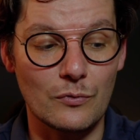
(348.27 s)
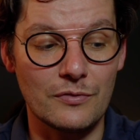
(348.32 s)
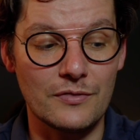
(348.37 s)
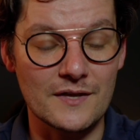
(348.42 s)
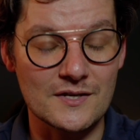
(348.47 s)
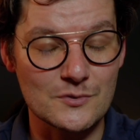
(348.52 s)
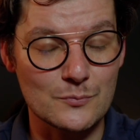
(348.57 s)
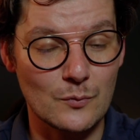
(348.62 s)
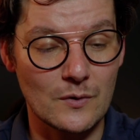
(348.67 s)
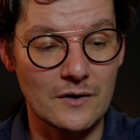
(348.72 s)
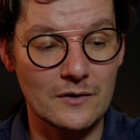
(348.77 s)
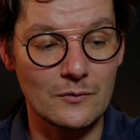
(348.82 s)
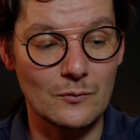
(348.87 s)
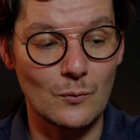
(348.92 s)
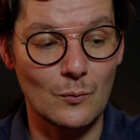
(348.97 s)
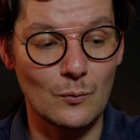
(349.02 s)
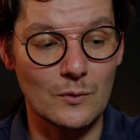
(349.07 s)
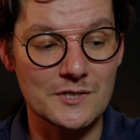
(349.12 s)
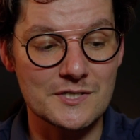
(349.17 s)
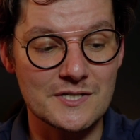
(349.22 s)
this one,
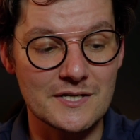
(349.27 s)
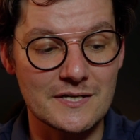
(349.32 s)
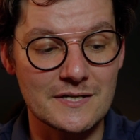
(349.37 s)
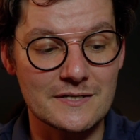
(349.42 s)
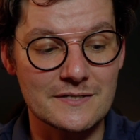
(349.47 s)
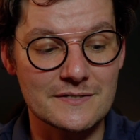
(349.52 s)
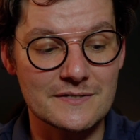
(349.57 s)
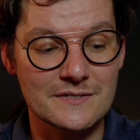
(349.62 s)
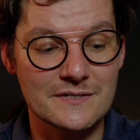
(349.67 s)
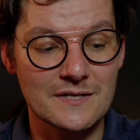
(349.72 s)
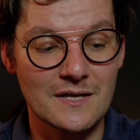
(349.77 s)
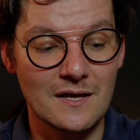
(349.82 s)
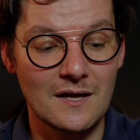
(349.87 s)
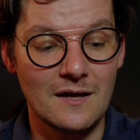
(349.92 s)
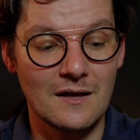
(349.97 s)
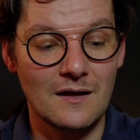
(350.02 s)
which is